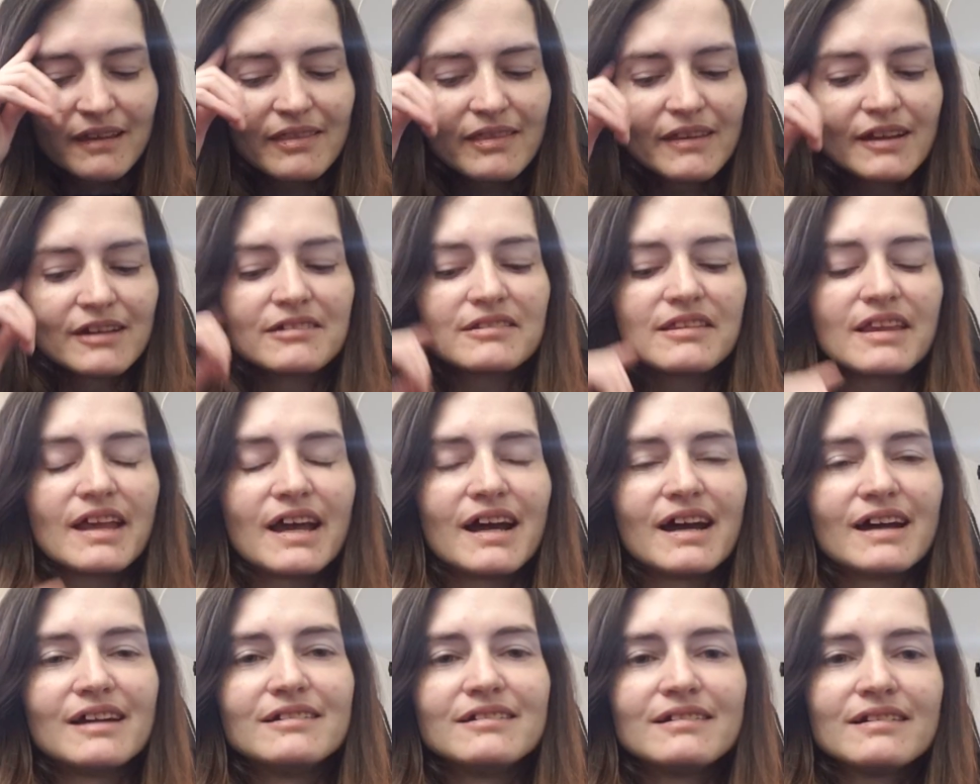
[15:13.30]
there's
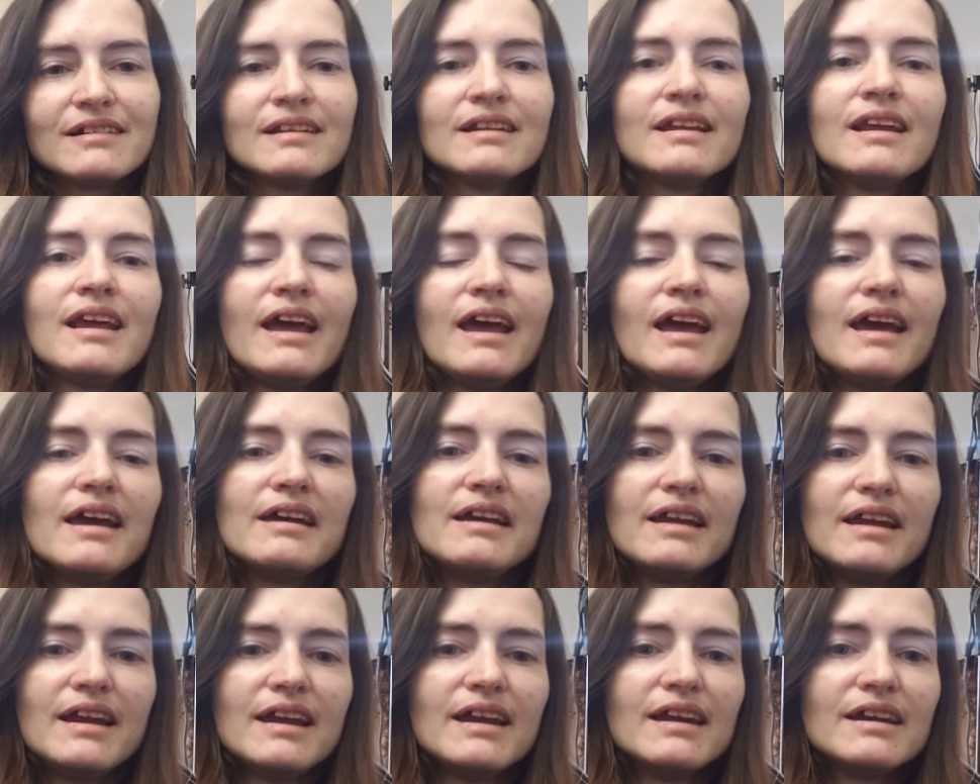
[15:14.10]
that.
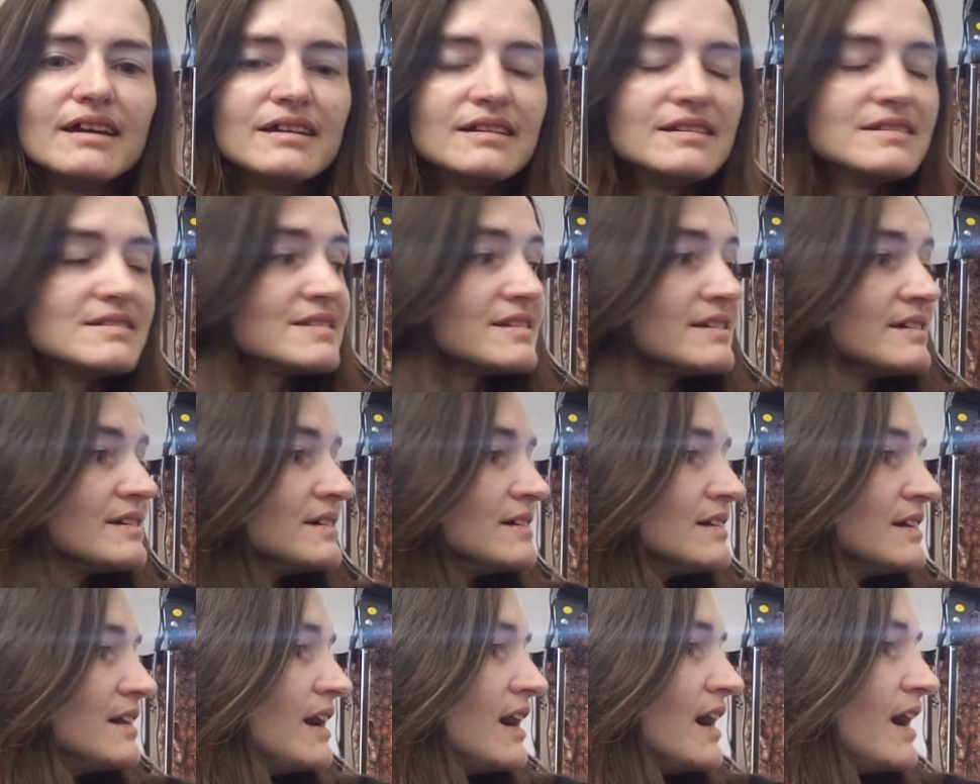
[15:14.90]
And
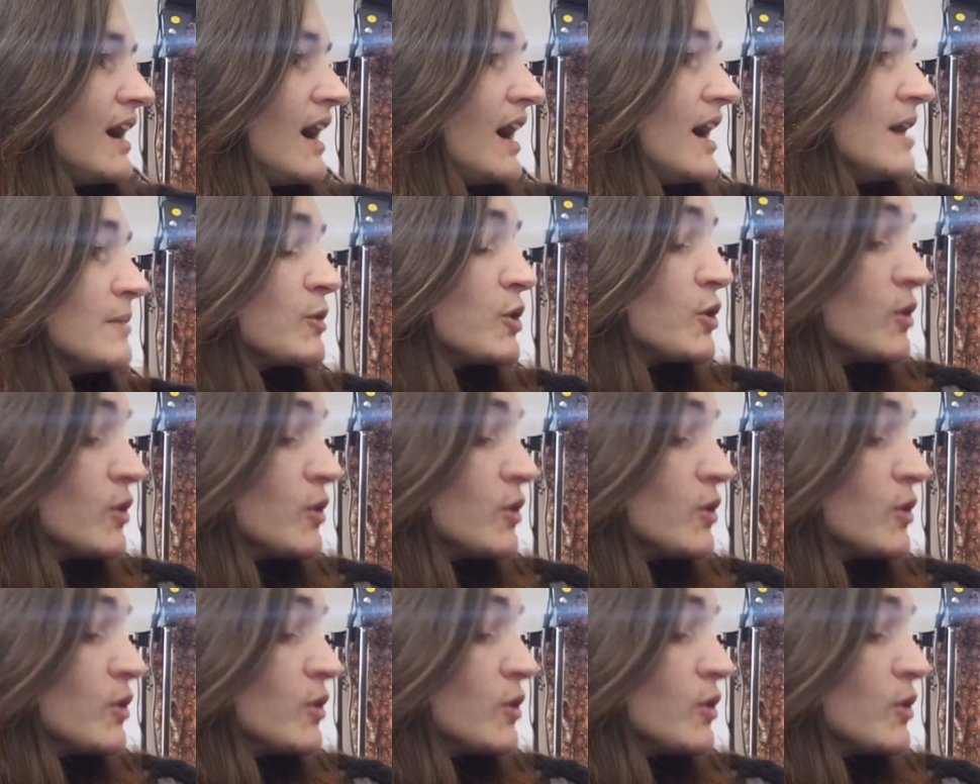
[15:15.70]
I'm